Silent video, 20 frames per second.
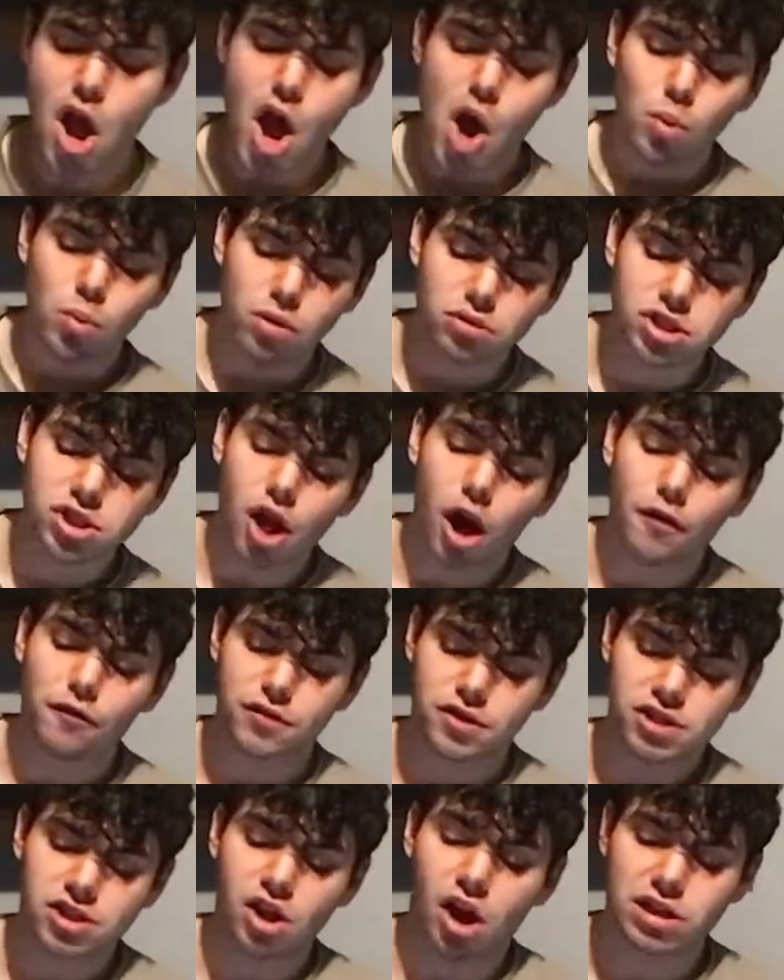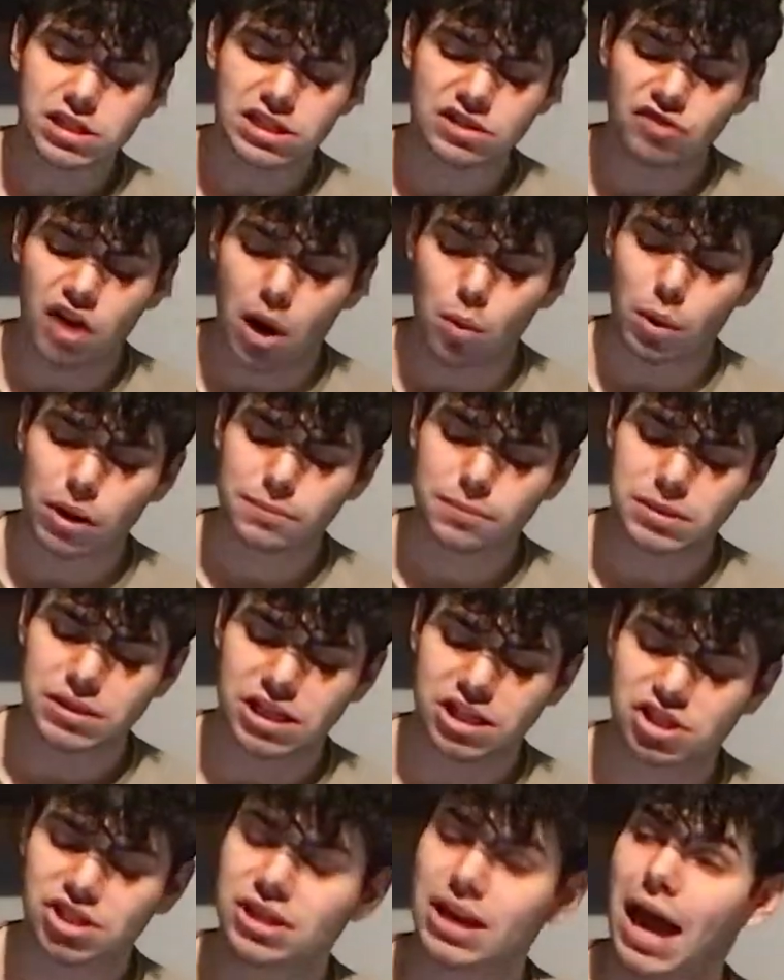We'll start for the starting right wing
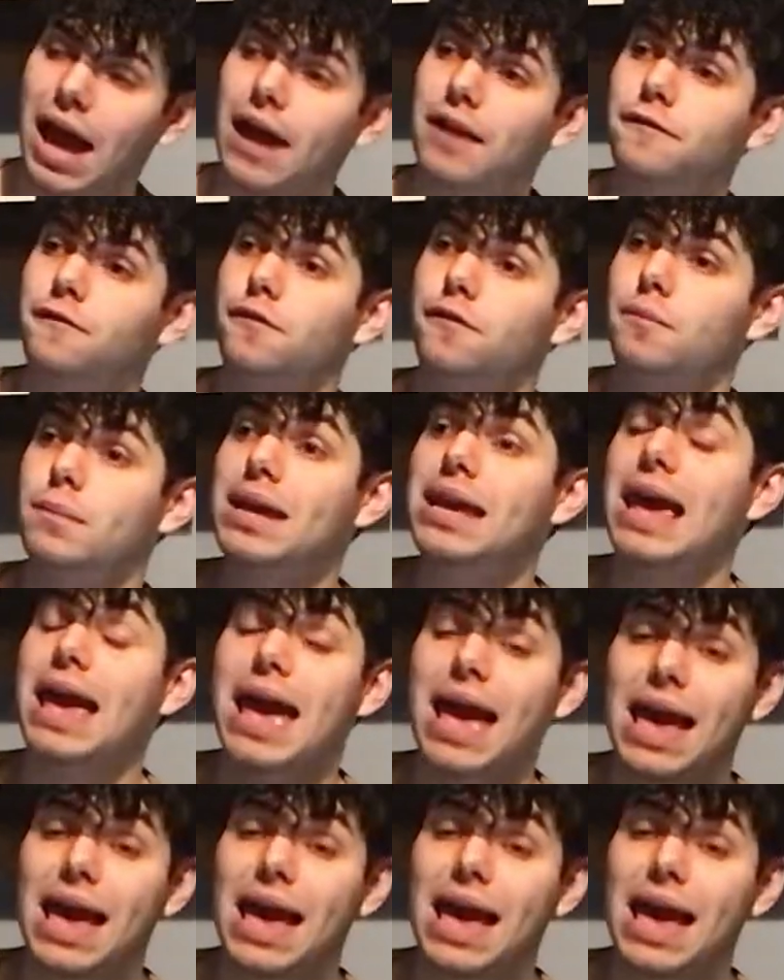position, and for me here